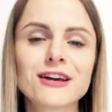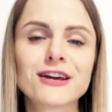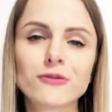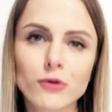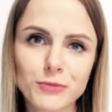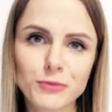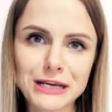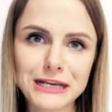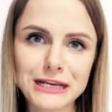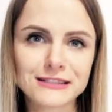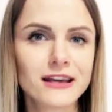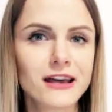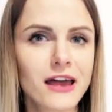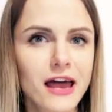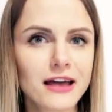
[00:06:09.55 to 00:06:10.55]
repeat
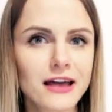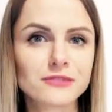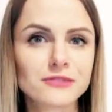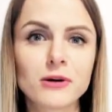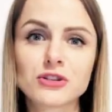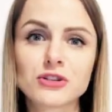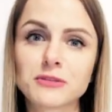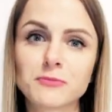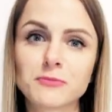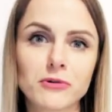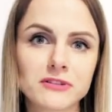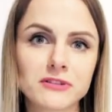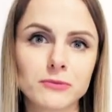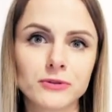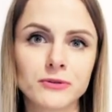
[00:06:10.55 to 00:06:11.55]
as much as
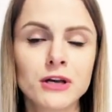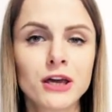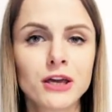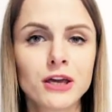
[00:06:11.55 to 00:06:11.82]
possible.